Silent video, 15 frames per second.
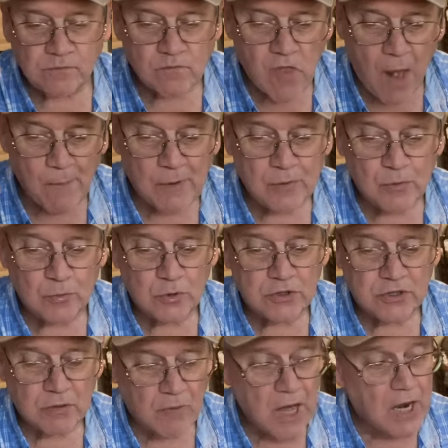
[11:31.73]
I mean, we
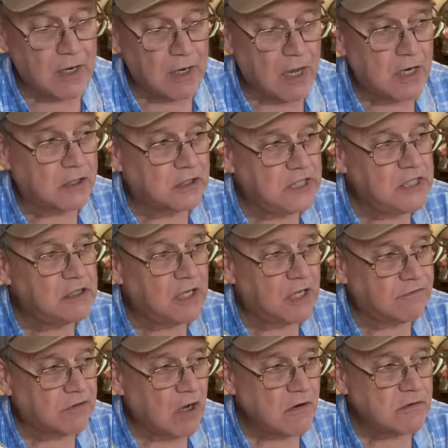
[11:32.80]
still got a lot to eat
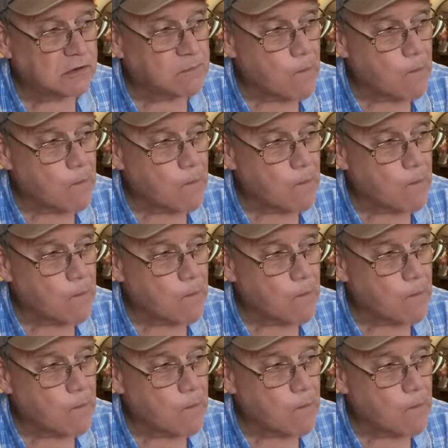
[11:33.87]
left over.